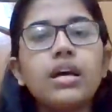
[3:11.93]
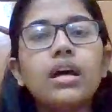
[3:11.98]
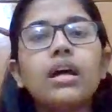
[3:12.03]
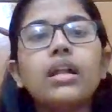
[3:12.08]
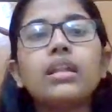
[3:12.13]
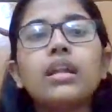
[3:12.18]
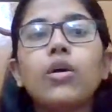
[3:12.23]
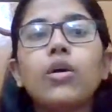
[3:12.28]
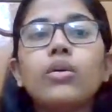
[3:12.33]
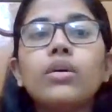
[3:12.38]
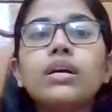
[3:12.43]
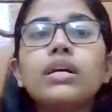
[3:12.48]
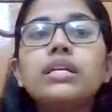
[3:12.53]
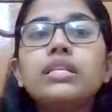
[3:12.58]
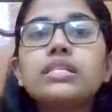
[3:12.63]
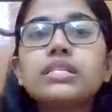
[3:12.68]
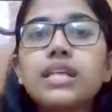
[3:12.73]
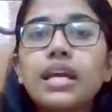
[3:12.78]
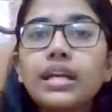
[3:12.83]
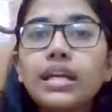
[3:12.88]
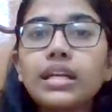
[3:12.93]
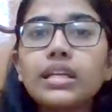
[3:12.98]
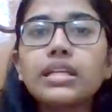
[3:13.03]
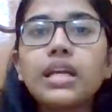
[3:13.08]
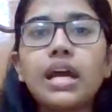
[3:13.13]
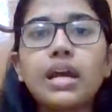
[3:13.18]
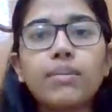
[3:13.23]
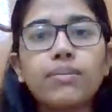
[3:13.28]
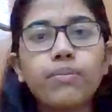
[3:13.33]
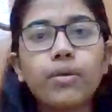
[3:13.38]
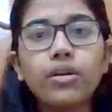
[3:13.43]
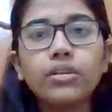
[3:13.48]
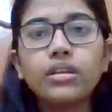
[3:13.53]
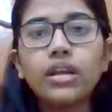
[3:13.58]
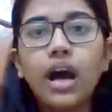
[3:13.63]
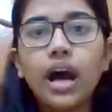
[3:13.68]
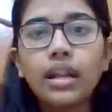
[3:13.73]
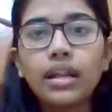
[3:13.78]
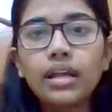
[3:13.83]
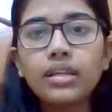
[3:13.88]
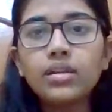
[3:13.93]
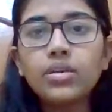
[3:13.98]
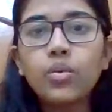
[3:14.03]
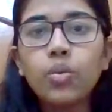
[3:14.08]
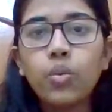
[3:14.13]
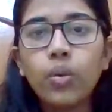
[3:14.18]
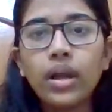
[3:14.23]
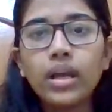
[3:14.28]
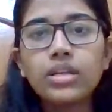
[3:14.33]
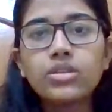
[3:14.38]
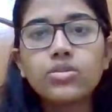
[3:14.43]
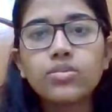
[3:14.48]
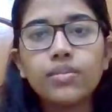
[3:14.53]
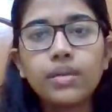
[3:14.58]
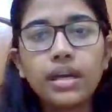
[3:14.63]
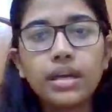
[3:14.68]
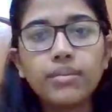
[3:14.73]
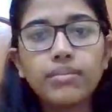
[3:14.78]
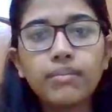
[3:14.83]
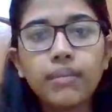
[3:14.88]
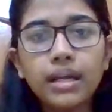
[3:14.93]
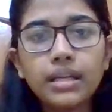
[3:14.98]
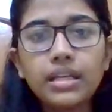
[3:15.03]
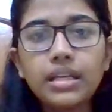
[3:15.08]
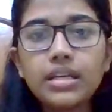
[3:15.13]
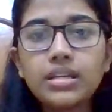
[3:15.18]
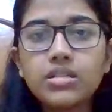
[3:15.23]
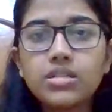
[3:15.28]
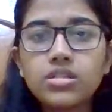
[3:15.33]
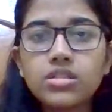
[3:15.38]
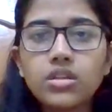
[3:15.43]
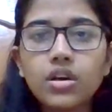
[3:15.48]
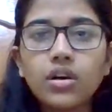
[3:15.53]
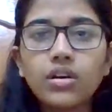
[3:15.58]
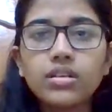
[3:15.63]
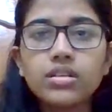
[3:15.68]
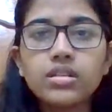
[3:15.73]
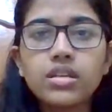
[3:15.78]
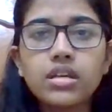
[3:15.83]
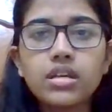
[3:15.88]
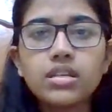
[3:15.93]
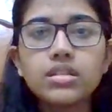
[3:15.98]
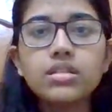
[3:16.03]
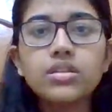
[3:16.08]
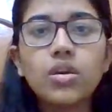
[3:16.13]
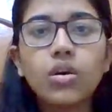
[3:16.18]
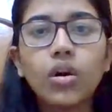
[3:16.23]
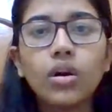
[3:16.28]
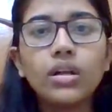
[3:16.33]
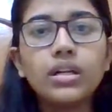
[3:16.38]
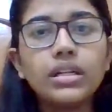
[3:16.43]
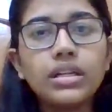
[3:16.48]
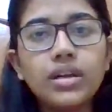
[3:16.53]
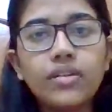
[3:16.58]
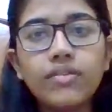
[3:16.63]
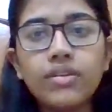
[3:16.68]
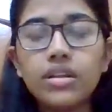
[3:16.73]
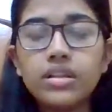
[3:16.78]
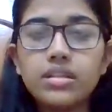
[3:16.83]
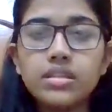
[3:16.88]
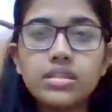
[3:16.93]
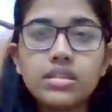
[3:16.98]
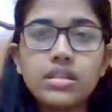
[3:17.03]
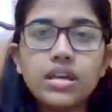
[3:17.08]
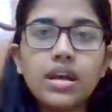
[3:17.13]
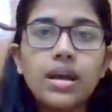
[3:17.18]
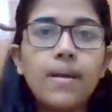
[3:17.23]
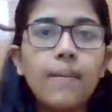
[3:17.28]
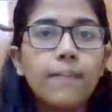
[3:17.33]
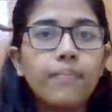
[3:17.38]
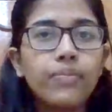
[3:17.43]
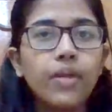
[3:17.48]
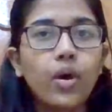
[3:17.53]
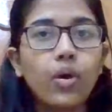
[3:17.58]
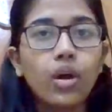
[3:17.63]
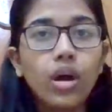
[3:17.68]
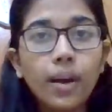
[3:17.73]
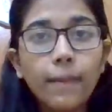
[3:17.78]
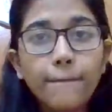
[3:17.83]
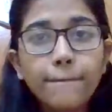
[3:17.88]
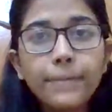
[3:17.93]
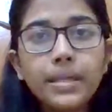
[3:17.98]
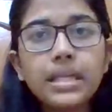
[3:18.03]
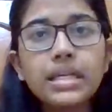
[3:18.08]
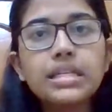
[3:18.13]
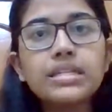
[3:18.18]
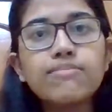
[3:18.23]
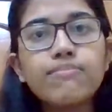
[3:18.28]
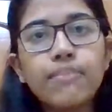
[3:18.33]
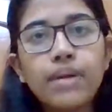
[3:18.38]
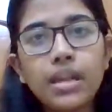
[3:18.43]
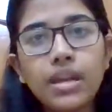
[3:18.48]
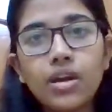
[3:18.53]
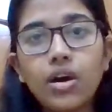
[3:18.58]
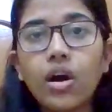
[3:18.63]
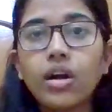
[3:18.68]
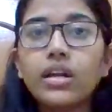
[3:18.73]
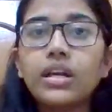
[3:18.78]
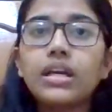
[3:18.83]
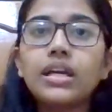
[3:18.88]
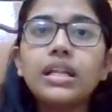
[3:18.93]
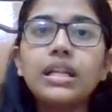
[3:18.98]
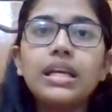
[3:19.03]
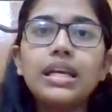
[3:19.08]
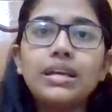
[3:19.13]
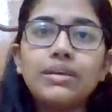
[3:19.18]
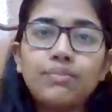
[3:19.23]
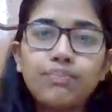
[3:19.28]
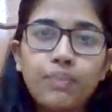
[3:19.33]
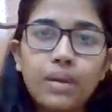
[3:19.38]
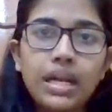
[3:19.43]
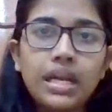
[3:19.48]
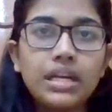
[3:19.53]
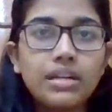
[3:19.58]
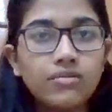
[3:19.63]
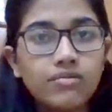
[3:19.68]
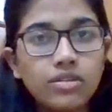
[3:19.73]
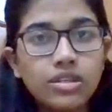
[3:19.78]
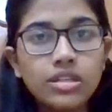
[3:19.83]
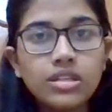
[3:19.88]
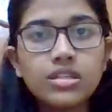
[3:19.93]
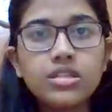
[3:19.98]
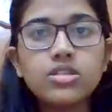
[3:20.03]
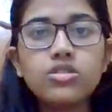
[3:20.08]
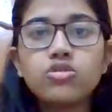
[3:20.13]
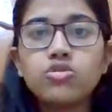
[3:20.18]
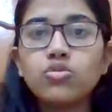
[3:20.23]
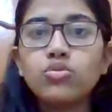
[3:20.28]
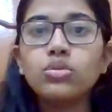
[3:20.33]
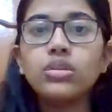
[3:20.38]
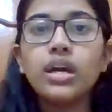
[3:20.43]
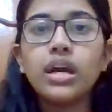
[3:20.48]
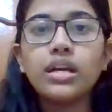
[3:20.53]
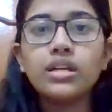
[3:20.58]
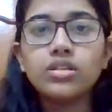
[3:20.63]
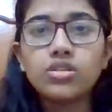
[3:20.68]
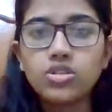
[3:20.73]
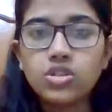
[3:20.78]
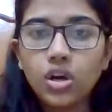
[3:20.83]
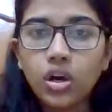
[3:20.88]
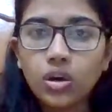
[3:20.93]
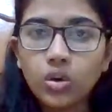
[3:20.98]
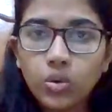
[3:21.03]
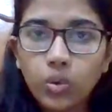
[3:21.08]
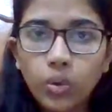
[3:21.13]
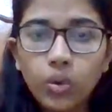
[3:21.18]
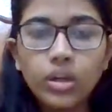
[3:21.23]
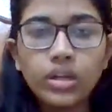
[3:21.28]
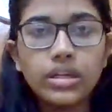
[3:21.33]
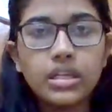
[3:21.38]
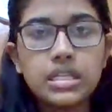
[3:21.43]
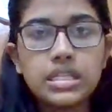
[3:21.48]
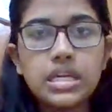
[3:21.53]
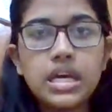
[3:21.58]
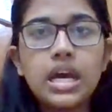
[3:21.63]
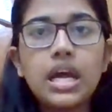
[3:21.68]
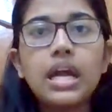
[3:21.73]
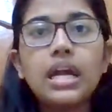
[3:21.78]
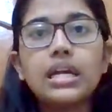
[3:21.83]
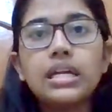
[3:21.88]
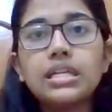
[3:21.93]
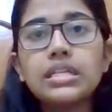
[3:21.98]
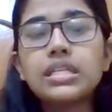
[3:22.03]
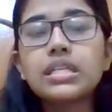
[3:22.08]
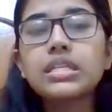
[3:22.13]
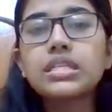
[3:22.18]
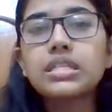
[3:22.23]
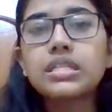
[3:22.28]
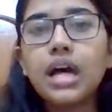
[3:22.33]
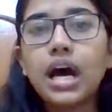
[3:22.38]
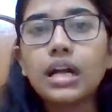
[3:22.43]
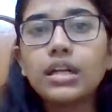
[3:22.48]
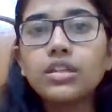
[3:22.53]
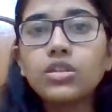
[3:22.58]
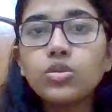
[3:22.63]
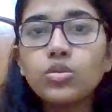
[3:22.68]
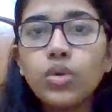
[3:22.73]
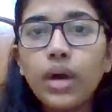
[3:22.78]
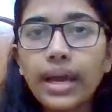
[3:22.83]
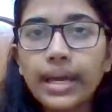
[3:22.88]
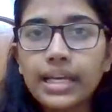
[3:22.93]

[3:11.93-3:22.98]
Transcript: Now, second type or another way to make money in stocks is called dividends. Now, companies periodically pay dividends to their stockholders. This is done to